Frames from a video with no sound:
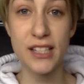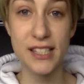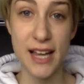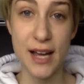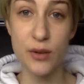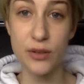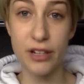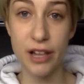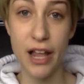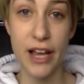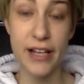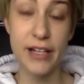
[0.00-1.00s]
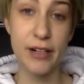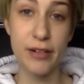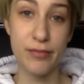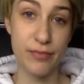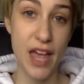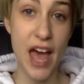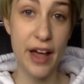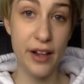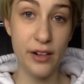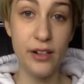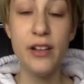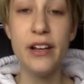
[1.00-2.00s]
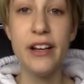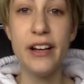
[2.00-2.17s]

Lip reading: and sound like hell.